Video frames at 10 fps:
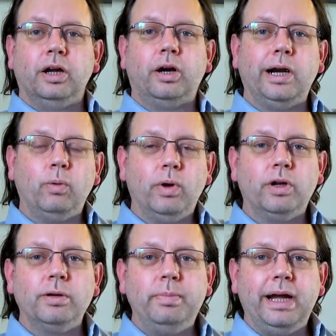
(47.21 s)
All right,
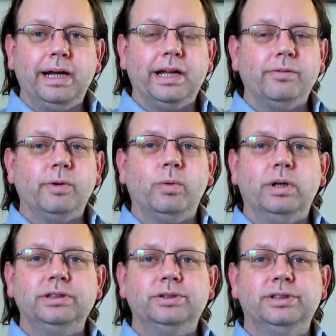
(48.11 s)
welcome back,
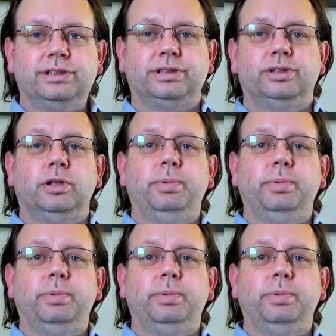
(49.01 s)
everyone. So this is going